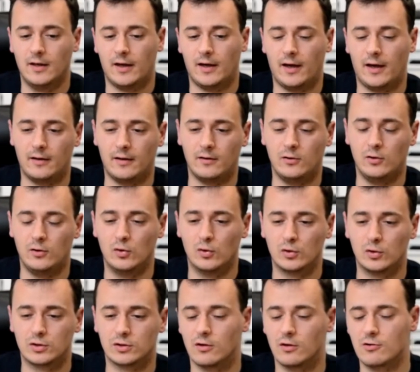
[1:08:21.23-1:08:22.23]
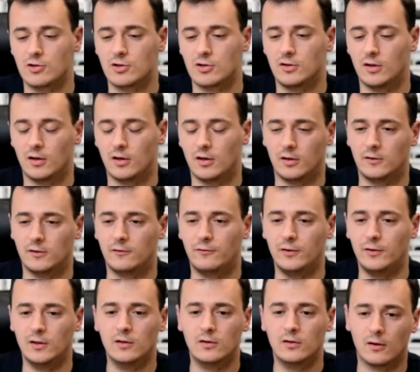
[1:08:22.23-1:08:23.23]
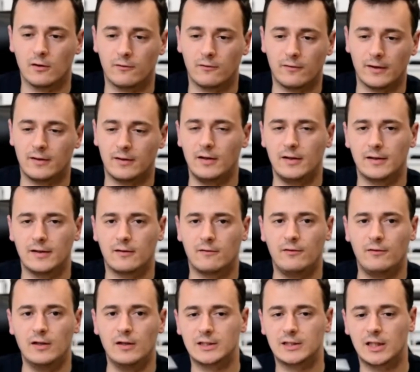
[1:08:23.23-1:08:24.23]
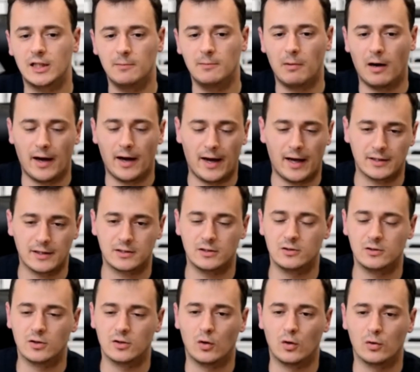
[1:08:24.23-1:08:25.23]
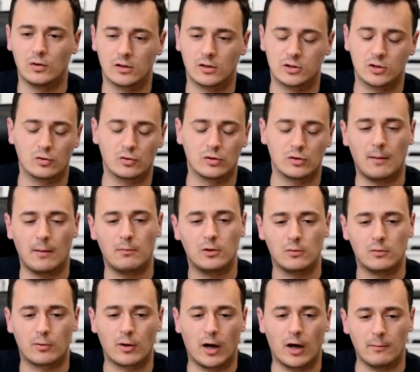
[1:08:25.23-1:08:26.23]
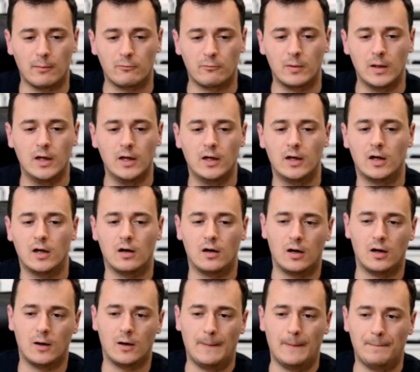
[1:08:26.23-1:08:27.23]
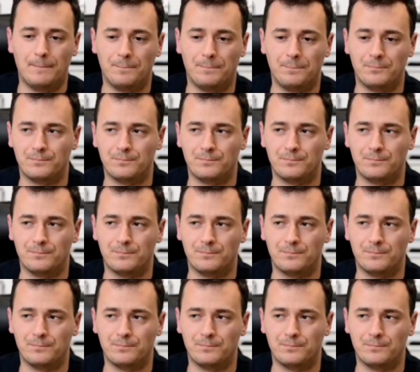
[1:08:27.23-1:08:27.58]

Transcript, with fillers: and you search the the field of I think that Phil Skiba has its own yeah, so W prime um,